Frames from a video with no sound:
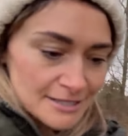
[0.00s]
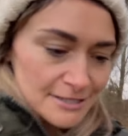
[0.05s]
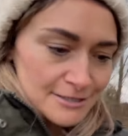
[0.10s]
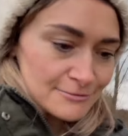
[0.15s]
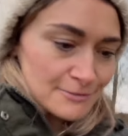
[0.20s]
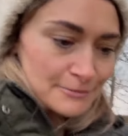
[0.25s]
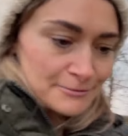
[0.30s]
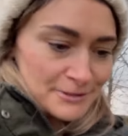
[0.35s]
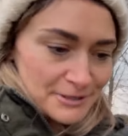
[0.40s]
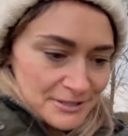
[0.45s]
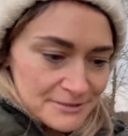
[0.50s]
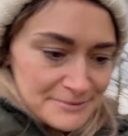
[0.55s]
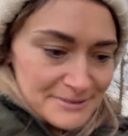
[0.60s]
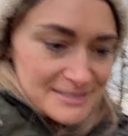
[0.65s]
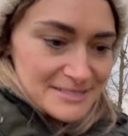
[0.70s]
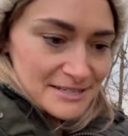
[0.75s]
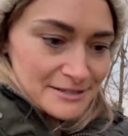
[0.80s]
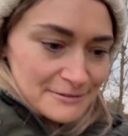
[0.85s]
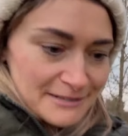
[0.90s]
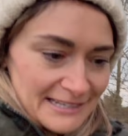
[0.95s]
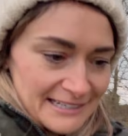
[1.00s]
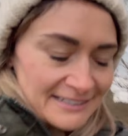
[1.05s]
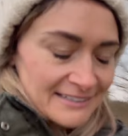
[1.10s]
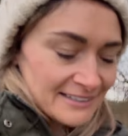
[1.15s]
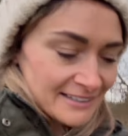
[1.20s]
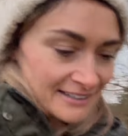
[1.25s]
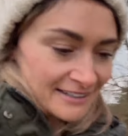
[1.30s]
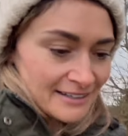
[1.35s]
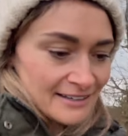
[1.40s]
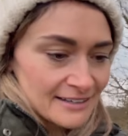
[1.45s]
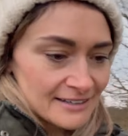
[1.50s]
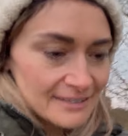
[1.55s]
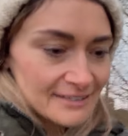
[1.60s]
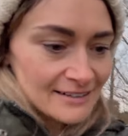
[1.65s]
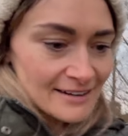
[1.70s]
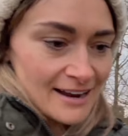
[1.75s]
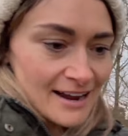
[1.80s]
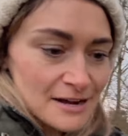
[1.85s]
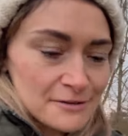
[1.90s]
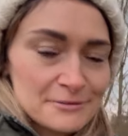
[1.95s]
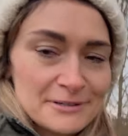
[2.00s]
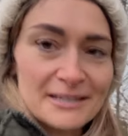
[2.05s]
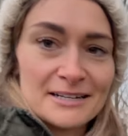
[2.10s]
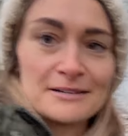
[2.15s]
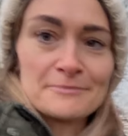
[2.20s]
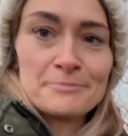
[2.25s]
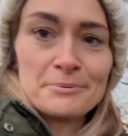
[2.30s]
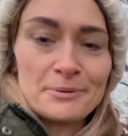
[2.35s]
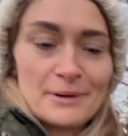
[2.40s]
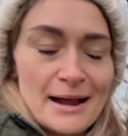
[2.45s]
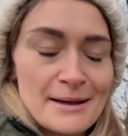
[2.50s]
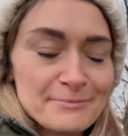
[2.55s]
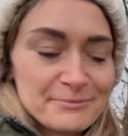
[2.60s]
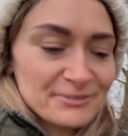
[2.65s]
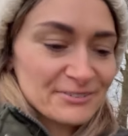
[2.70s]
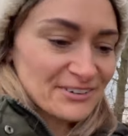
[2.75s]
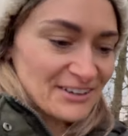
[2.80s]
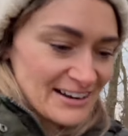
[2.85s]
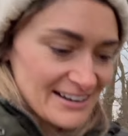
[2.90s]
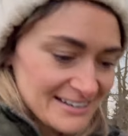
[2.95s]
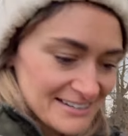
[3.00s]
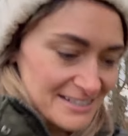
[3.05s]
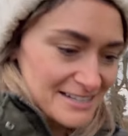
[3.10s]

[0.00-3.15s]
What we're going to be doing. How we're going to prep for it.